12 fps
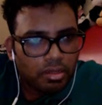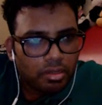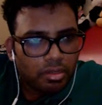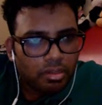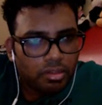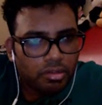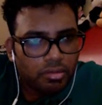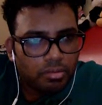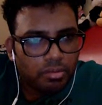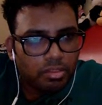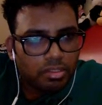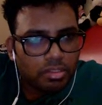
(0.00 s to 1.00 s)
you
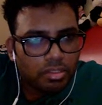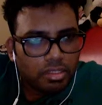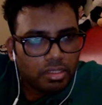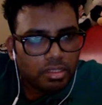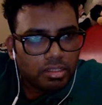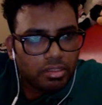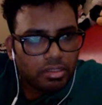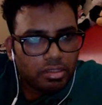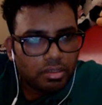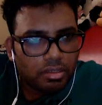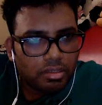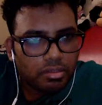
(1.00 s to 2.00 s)
would see
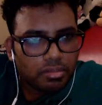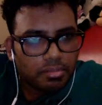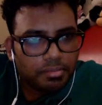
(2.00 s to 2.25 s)
the